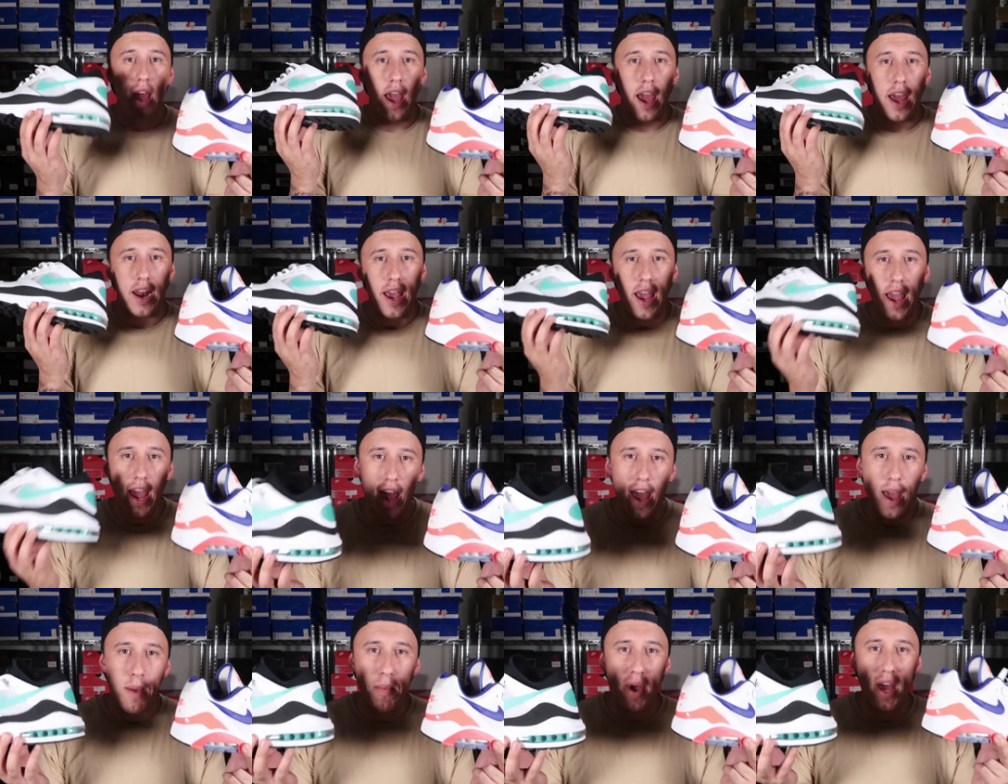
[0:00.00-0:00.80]
and an
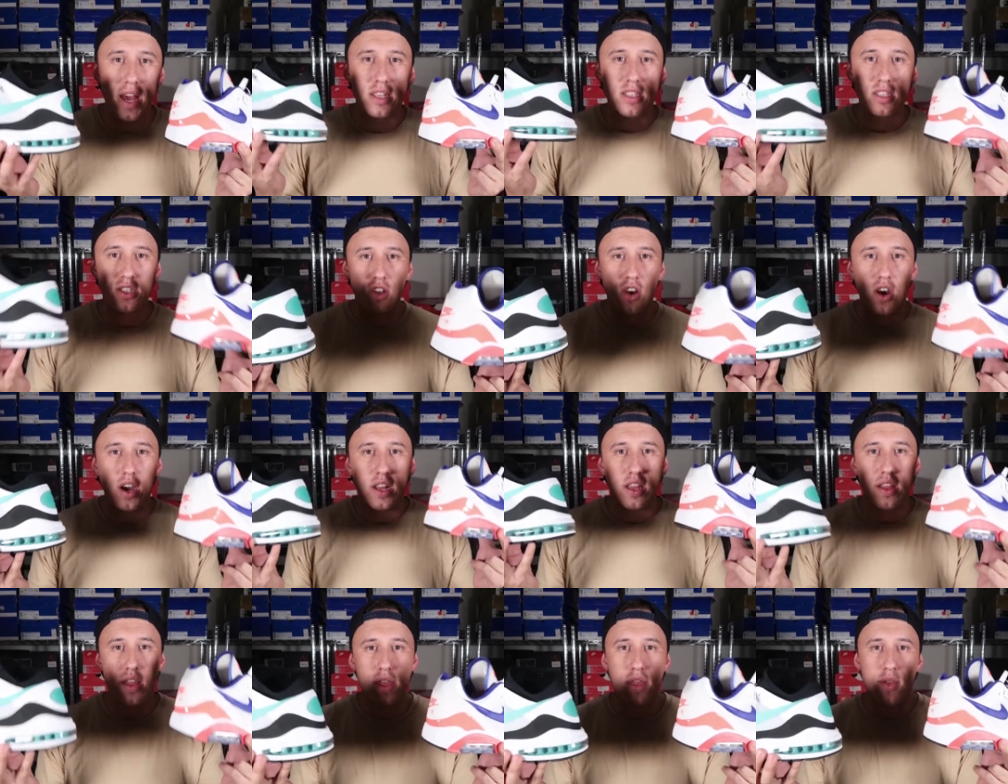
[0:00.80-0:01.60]
Air Max
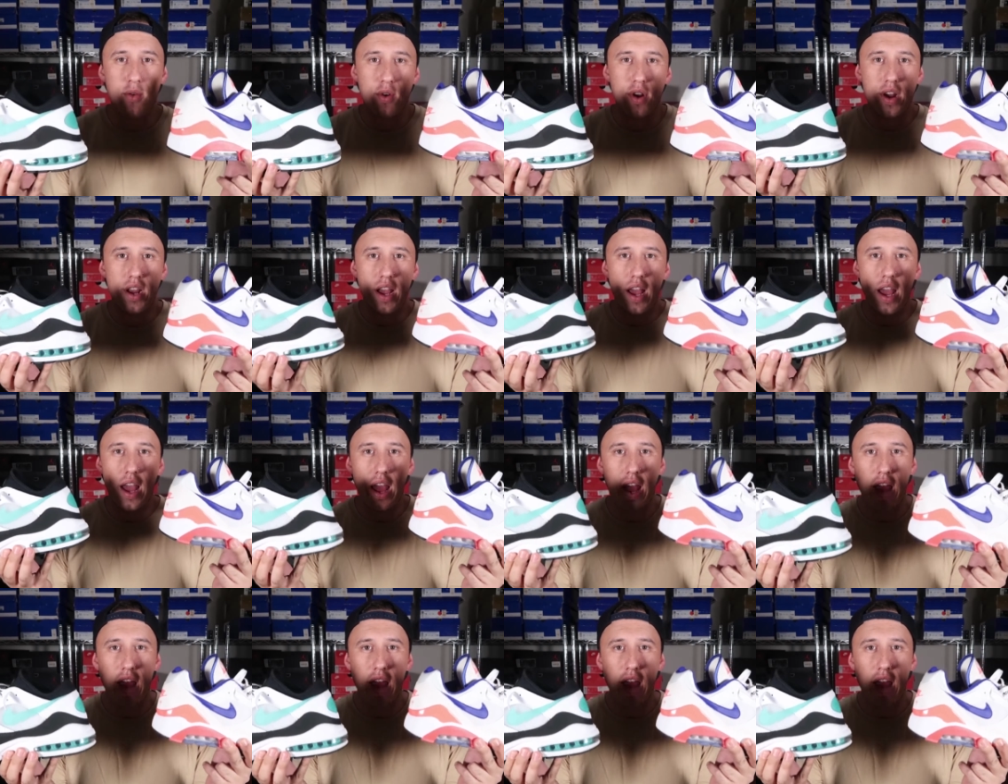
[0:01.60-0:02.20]
93